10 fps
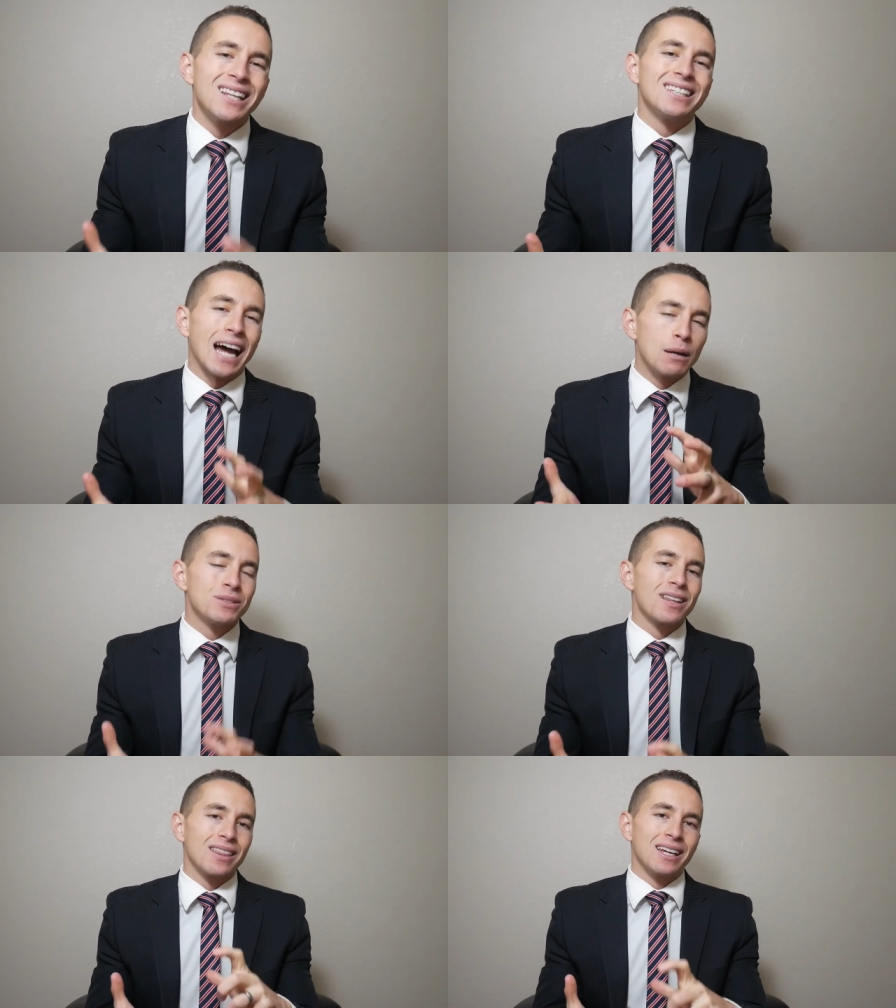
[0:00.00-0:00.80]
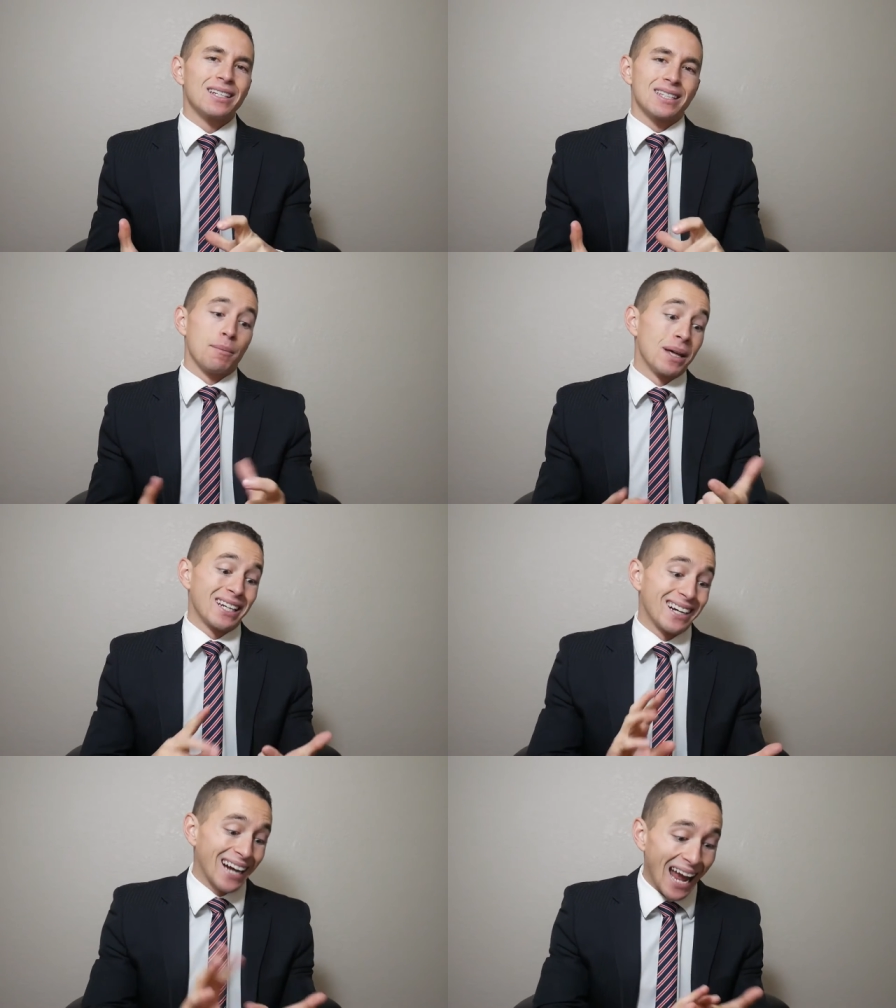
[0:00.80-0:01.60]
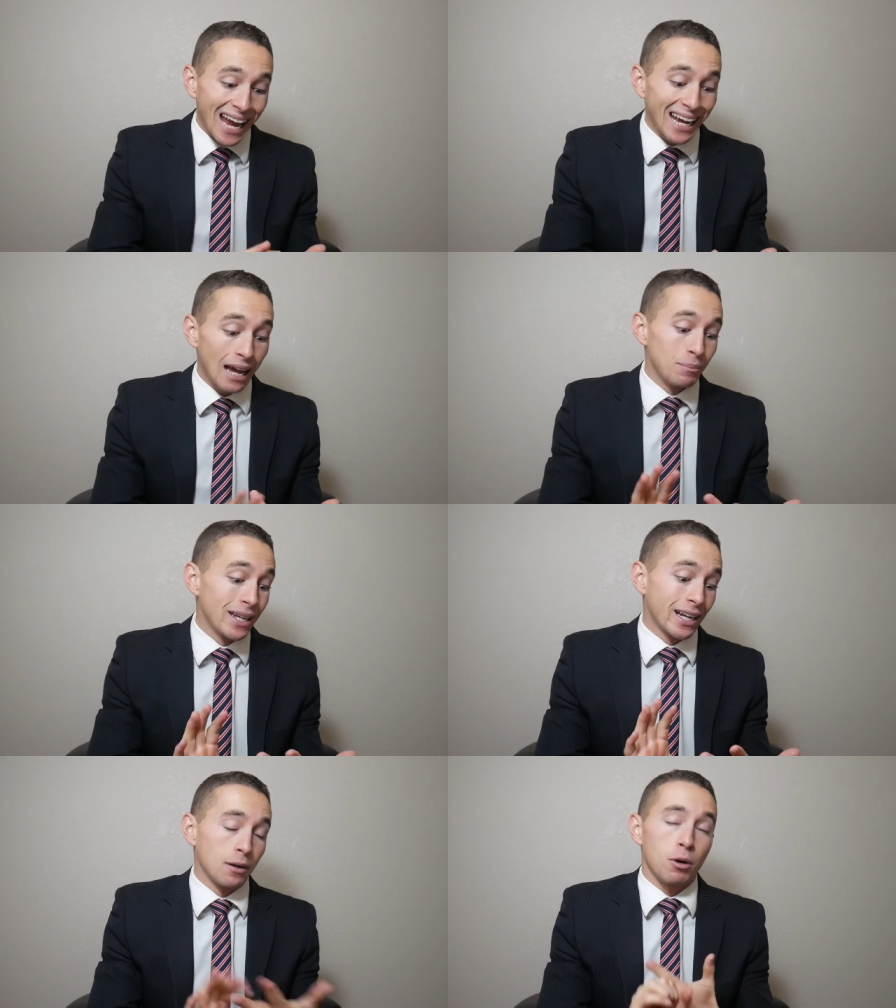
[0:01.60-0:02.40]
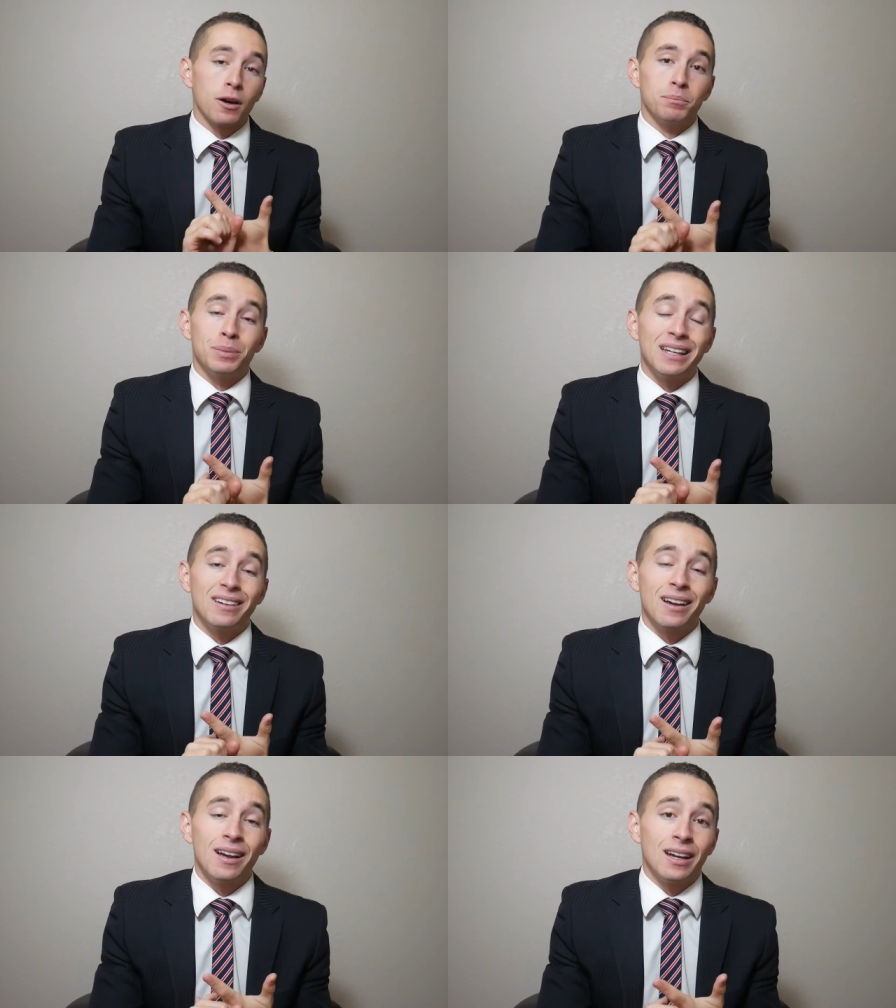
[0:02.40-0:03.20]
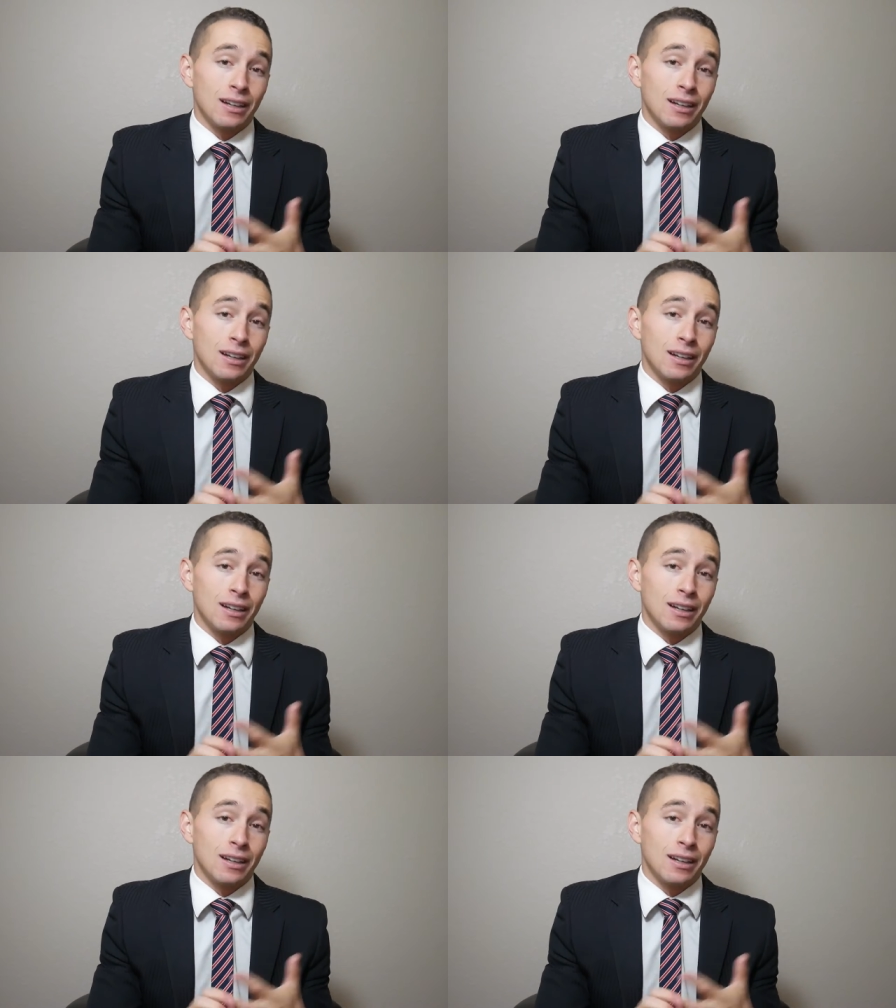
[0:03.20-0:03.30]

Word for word: the types of things that Medicare A and Medicare Part B